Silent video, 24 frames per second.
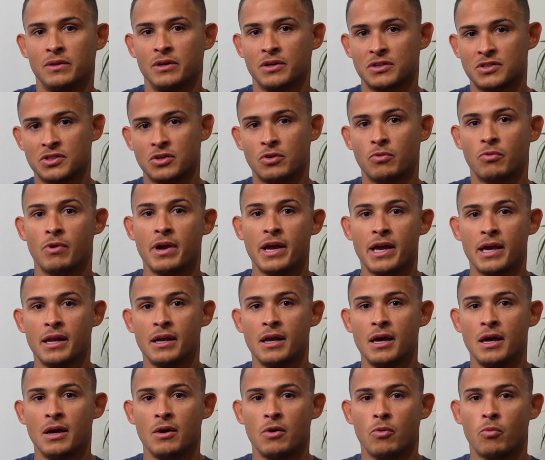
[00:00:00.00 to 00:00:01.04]
looks great,
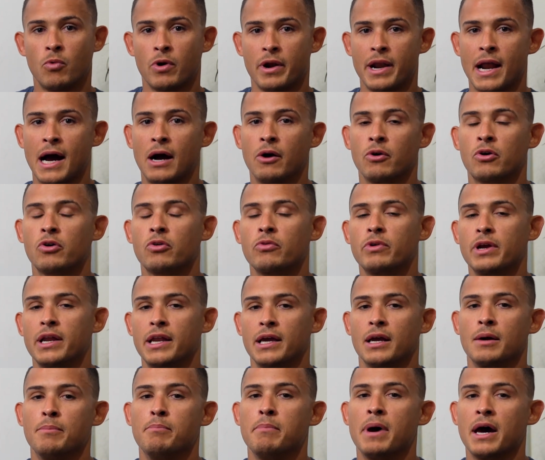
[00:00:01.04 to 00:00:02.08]
we're now
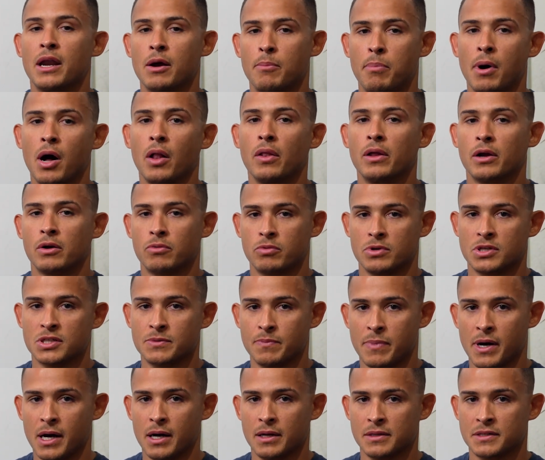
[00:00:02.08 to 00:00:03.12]
creating a metabolic
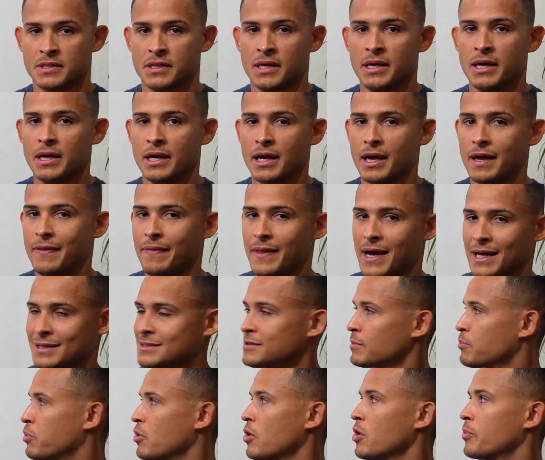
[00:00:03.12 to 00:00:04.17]
response, and that's
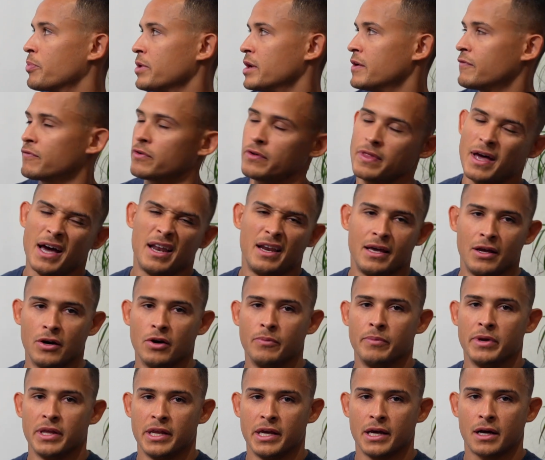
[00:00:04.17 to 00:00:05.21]
appropriate for that
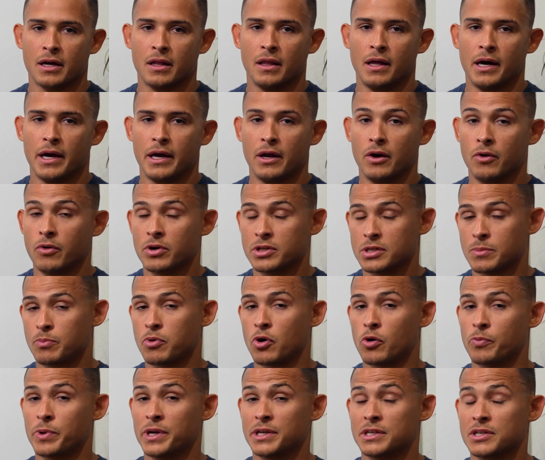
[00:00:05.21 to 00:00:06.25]
intermediate client, or it's
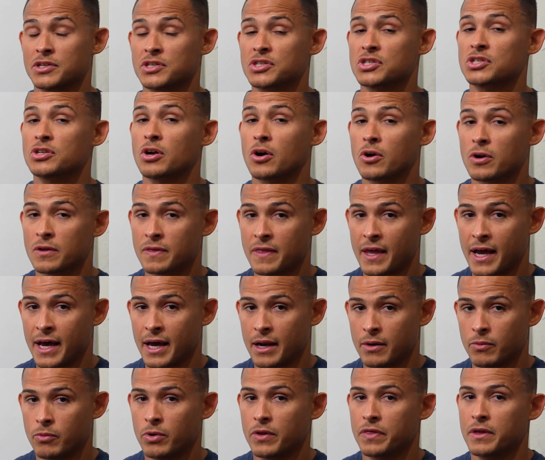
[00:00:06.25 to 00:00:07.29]
appropriate to start
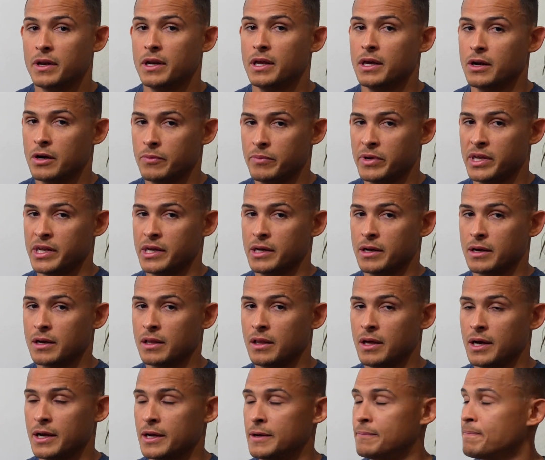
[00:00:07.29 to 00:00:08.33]
that with an intermediate
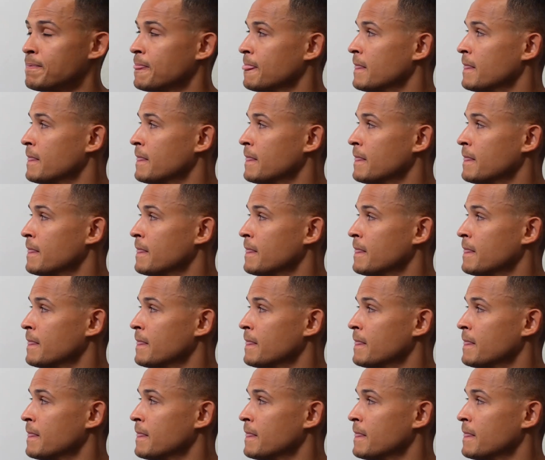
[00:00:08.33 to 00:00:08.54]
client.